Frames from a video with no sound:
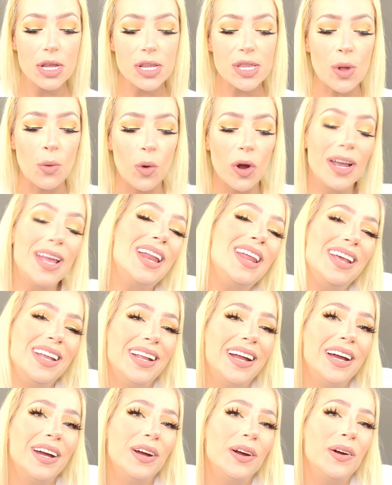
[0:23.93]
So we're getting
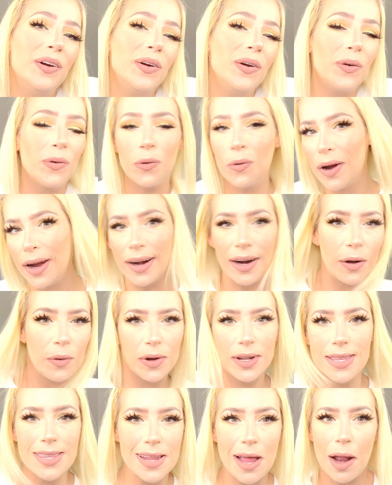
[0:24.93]
there. Right now
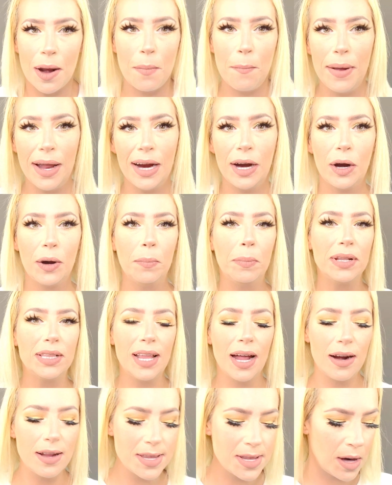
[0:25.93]
it's kind of bare, but
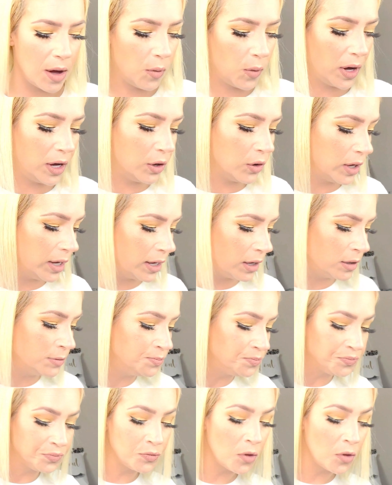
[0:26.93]
that is not why you're here.